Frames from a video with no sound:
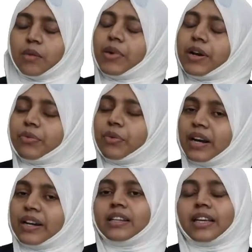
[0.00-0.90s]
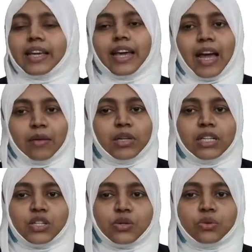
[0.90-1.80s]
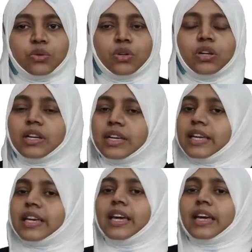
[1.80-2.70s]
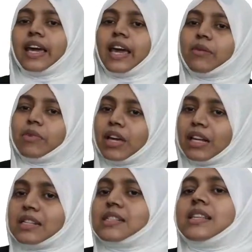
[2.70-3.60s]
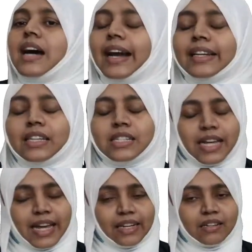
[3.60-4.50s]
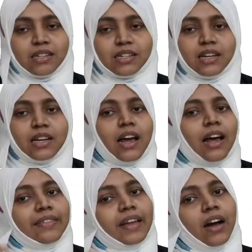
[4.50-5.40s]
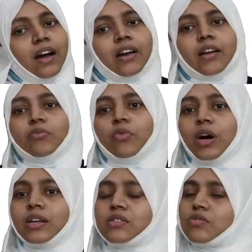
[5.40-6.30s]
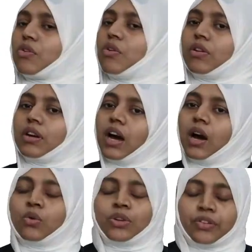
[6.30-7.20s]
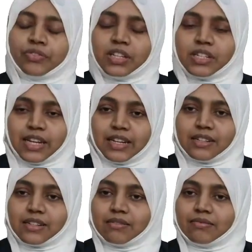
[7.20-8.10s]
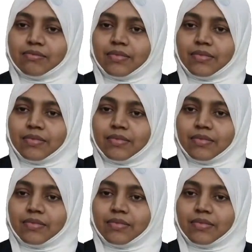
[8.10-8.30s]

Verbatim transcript: But what did the camel do? He came inside the tent and the Arab was thrown out of the tent.